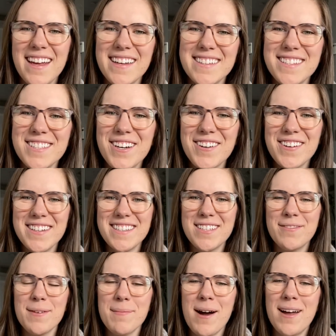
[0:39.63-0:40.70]
it's Carissa
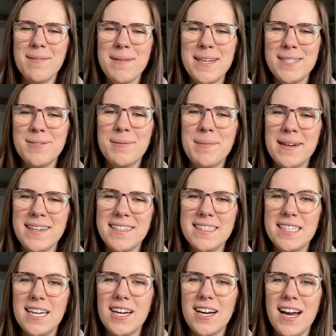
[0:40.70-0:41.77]
from Automate to Abundance
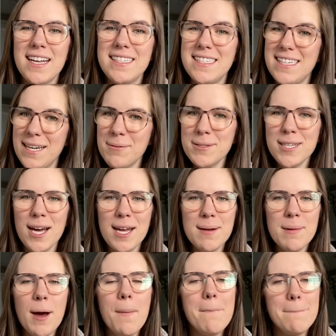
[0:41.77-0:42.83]
here, and today we're talking
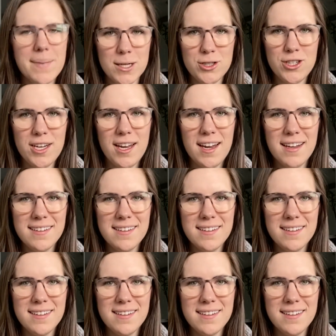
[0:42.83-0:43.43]
about budgeting.